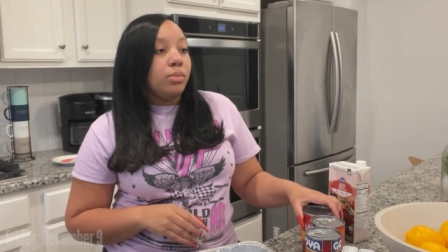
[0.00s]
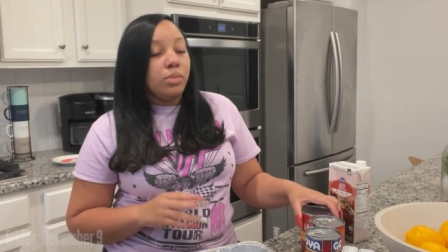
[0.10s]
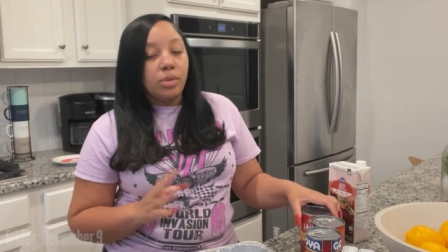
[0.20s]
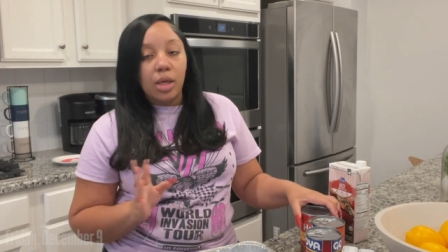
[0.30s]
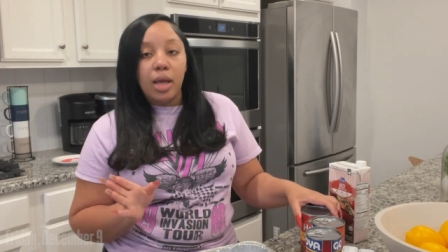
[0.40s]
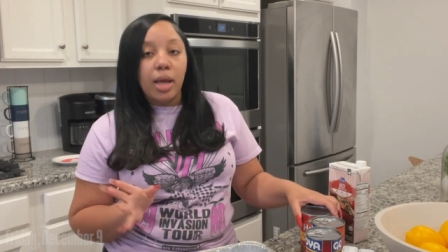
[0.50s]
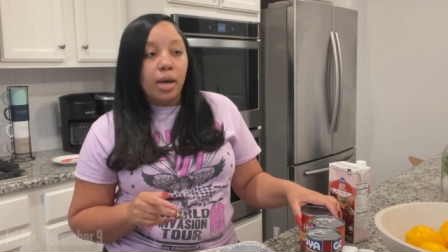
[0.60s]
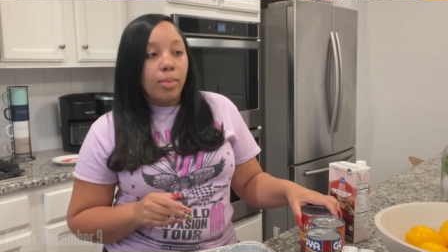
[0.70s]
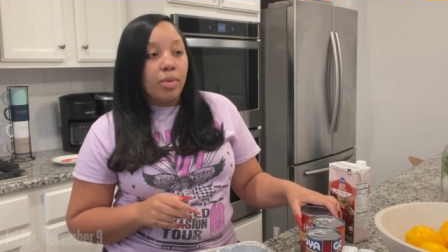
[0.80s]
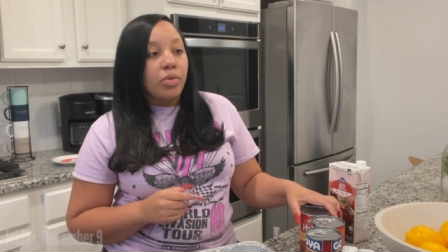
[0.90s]
saying hey
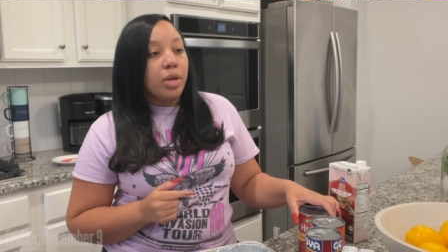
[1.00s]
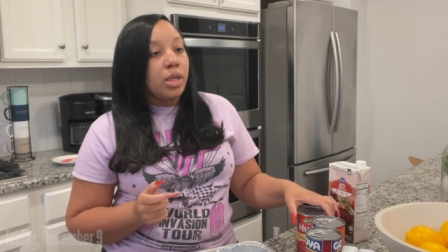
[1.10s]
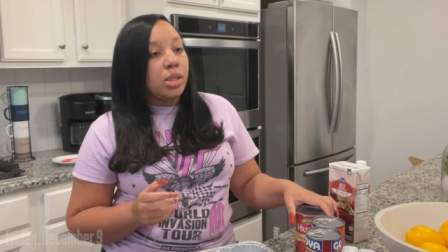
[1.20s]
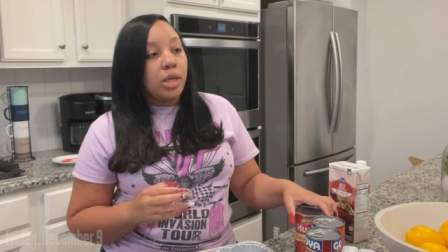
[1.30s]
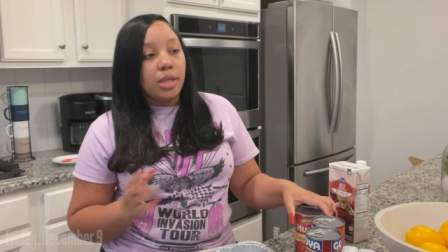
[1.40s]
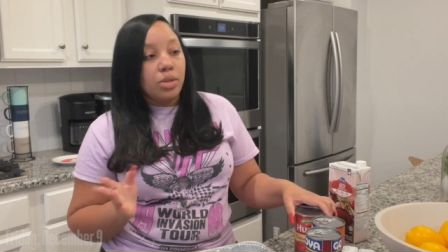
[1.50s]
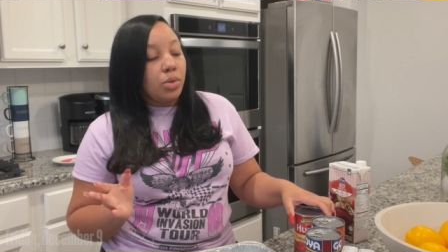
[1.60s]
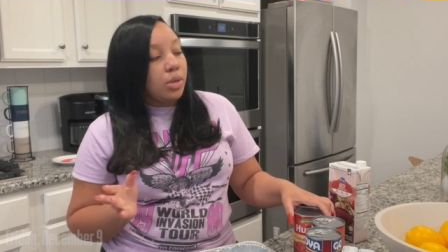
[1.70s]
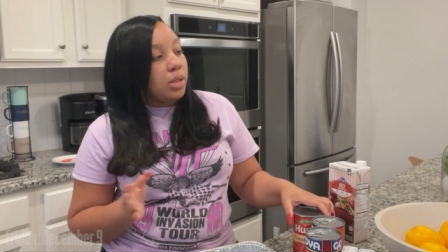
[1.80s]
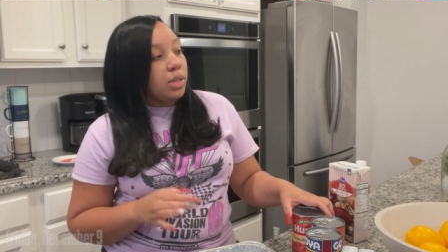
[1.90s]
to my friends and their
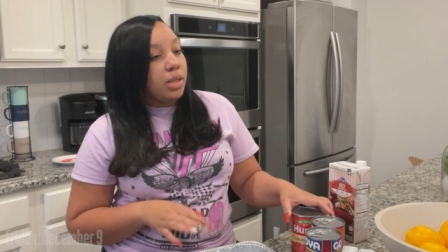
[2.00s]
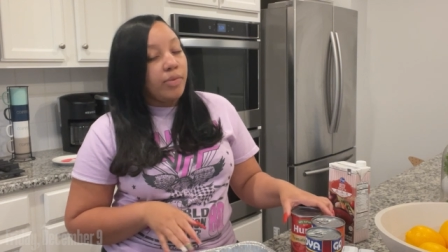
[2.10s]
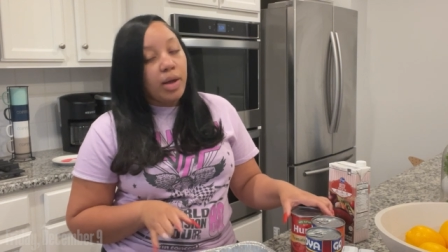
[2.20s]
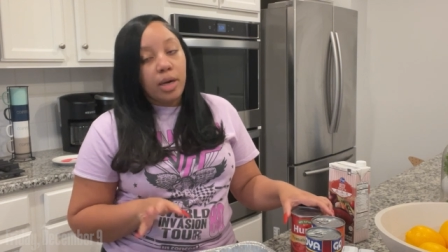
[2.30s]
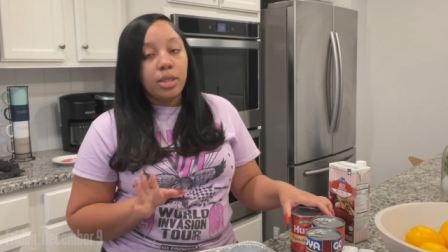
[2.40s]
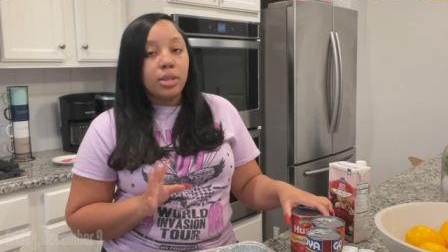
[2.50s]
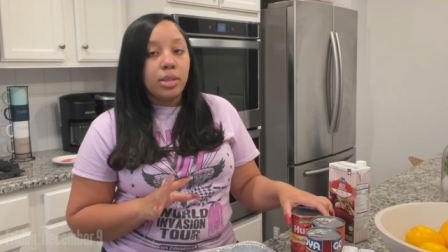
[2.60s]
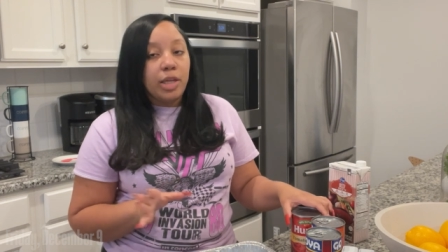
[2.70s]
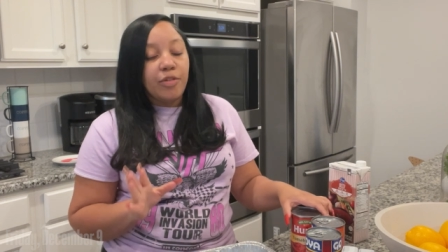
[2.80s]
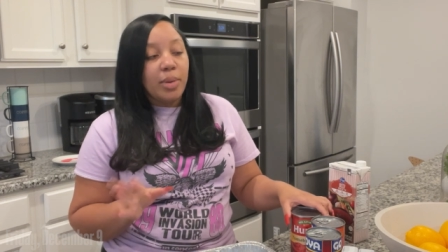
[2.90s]
stories and stuff, kind of just
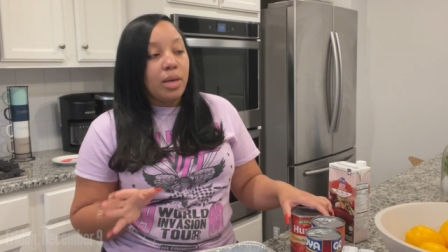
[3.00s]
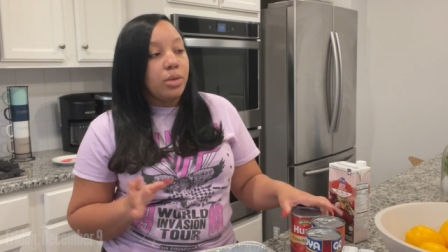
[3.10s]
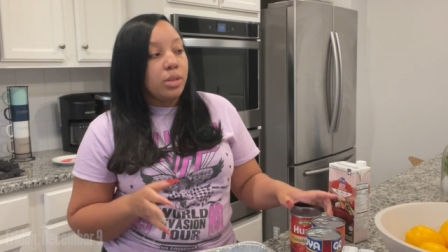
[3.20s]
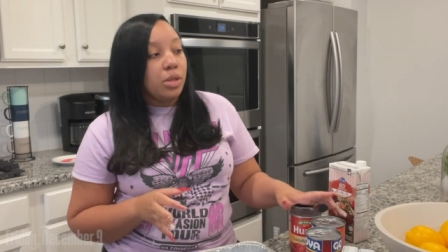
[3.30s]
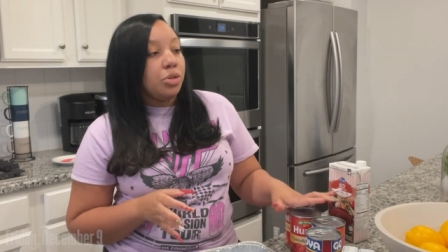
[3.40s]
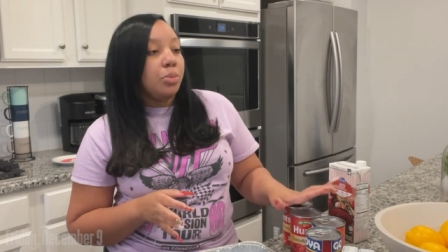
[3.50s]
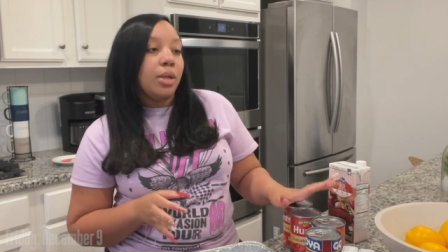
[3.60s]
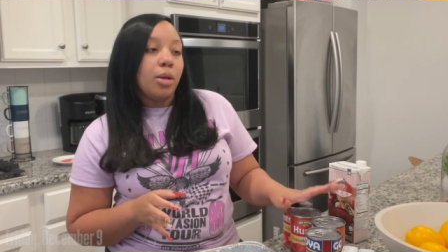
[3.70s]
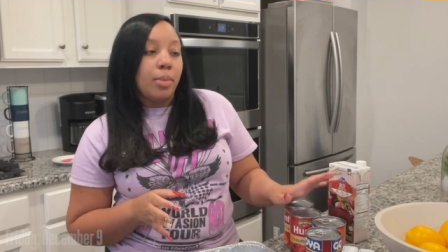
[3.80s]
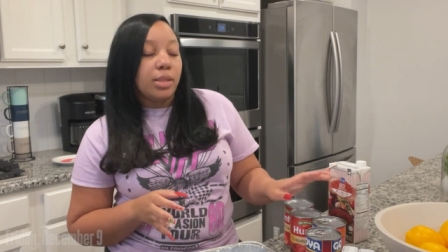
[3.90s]
living my little social
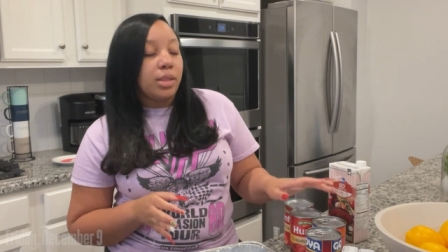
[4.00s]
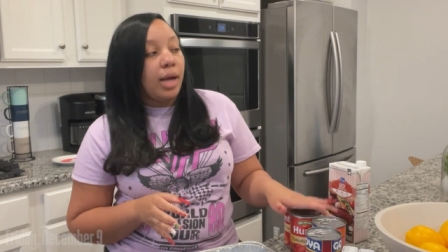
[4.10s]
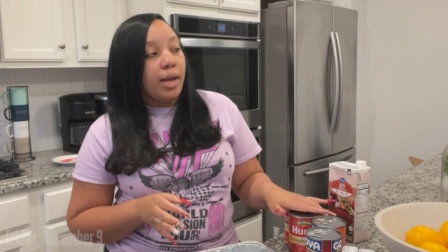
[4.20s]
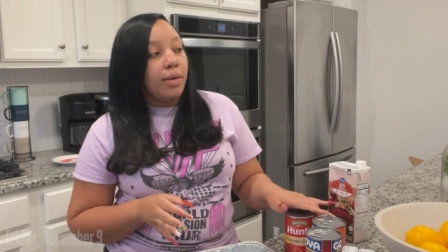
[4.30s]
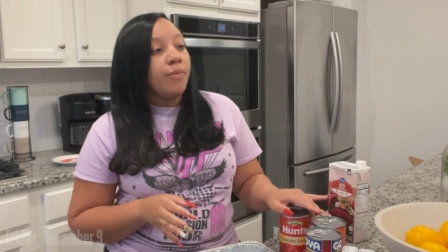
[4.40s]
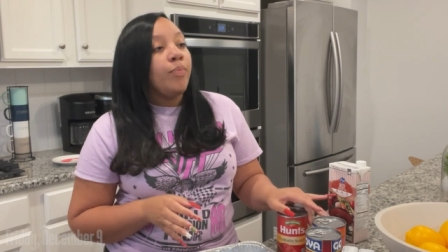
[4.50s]
media best life.